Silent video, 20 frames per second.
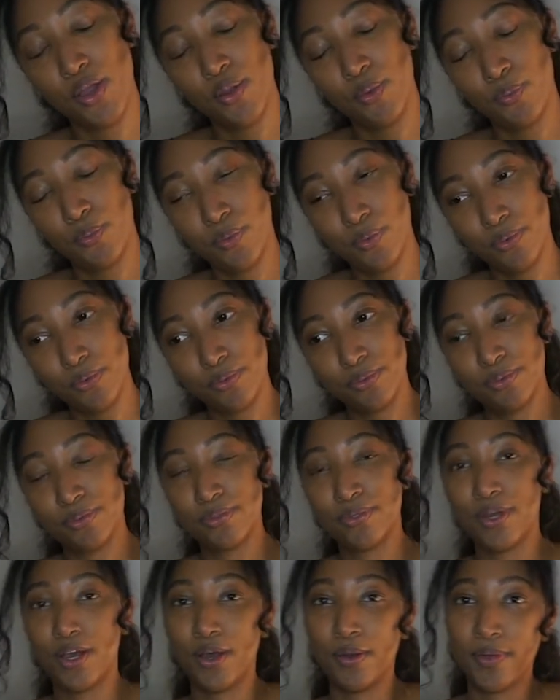Whew,
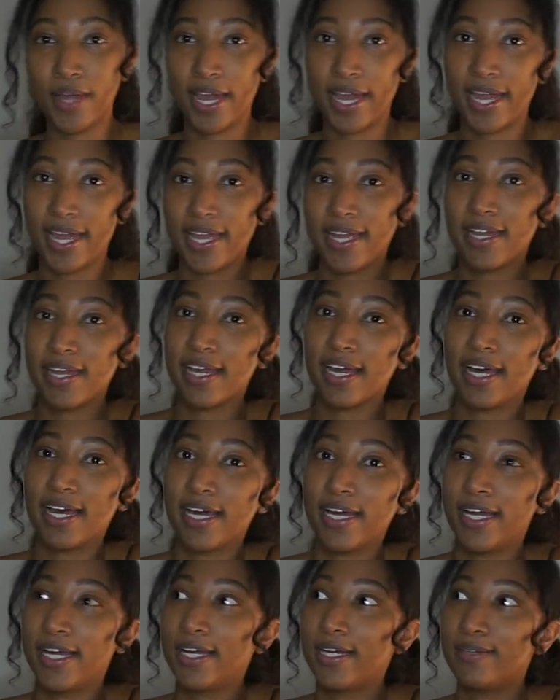okay.
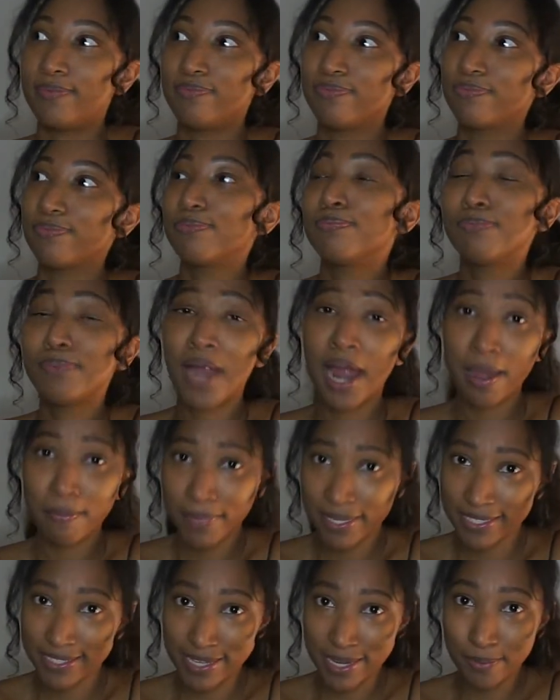Prime
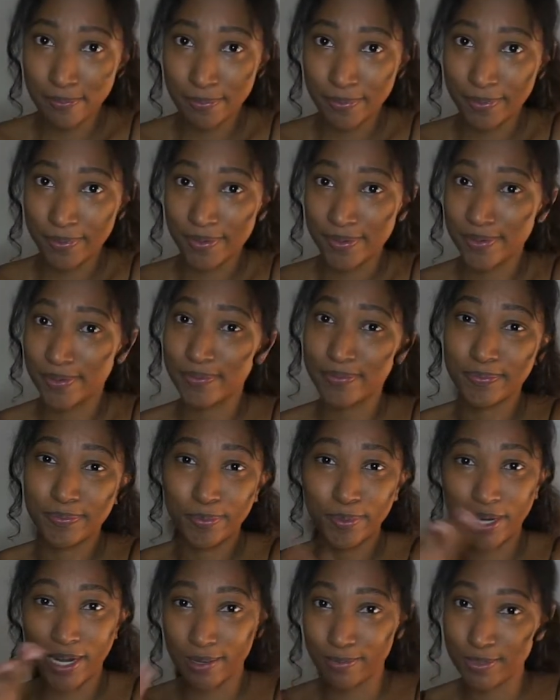example,
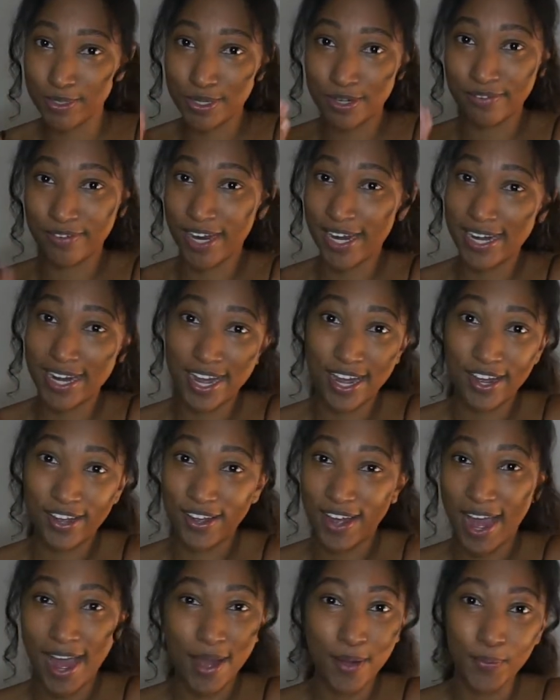what I'm doing right
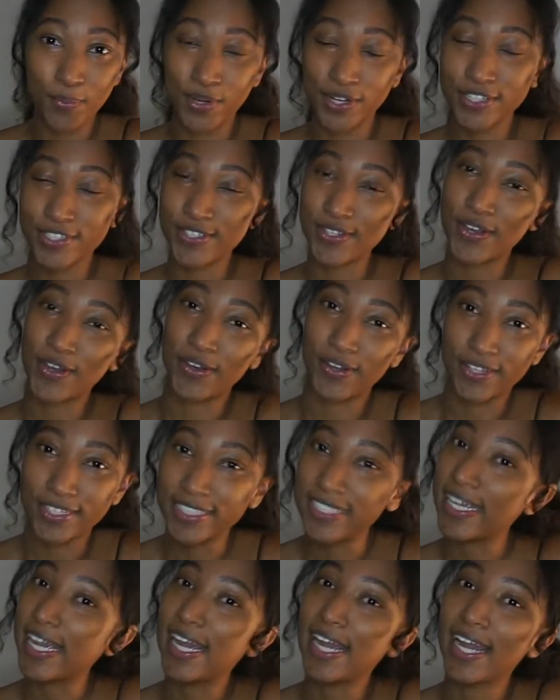now. I worked all
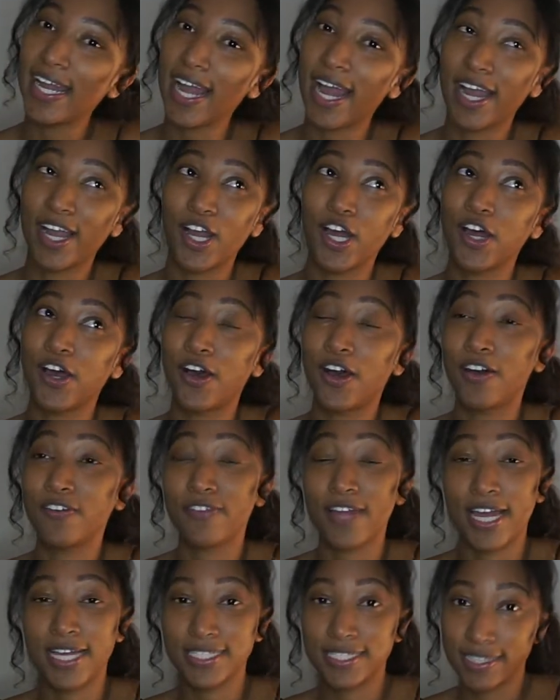day. I got off
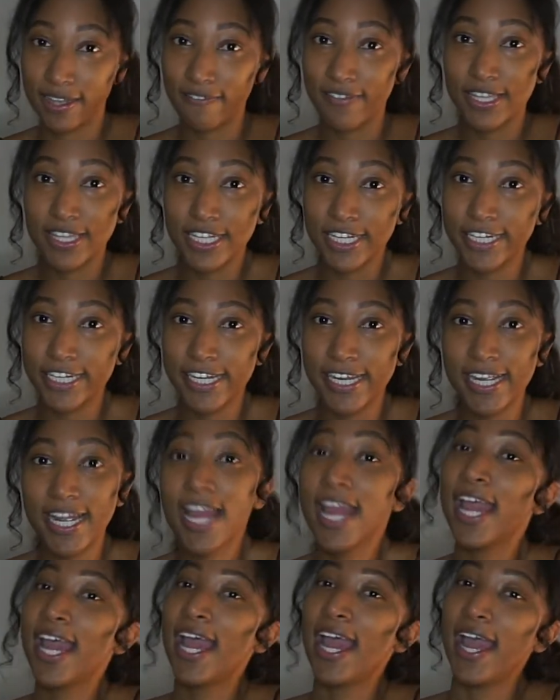at 7:30
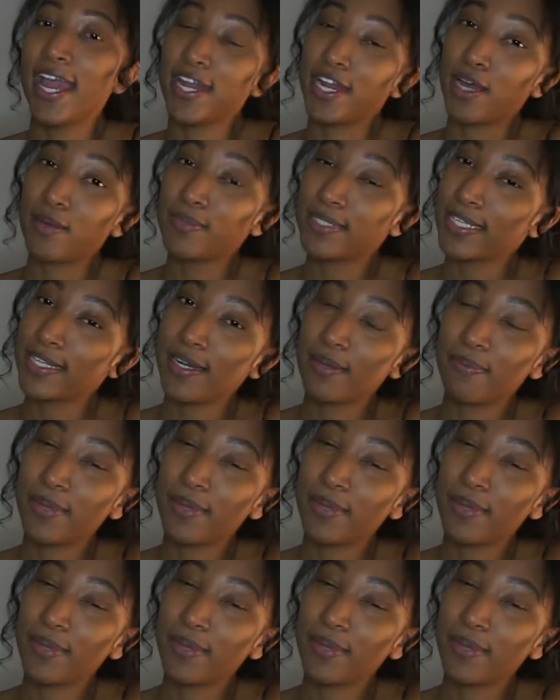and now I'm sitting up